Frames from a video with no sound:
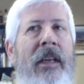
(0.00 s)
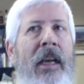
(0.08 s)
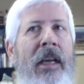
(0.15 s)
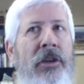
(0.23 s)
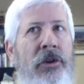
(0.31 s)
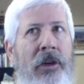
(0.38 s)

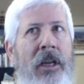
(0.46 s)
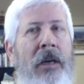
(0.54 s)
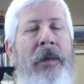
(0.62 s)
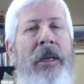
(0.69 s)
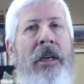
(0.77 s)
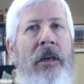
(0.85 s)
And you're going
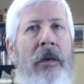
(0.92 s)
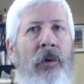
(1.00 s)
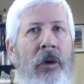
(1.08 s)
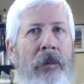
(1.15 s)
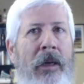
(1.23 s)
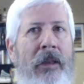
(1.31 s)
to be hearing
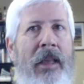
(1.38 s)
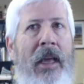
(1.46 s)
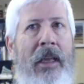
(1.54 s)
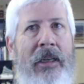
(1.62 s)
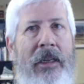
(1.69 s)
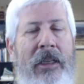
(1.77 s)
more about
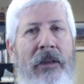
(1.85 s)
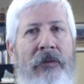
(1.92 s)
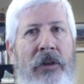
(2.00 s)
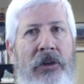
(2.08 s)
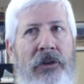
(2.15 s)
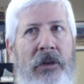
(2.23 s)
that in the
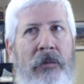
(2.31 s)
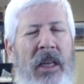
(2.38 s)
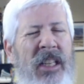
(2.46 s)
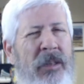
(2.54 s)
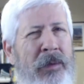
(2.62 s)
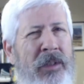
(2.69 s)
future,
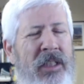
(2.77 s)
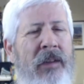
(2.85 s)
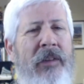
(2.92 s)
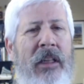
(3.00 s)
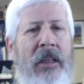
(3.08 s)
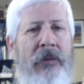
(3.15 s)
but
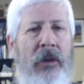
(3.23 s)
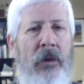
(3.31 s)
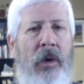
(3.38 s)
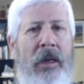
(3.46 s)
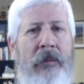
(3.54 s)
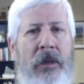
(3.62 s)
specifically for the
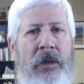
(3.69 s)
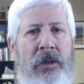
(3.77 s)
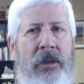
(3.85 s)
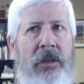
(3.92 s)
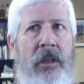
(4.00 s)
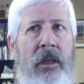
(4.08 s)
wine
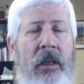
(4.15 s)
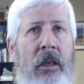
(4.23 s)
business.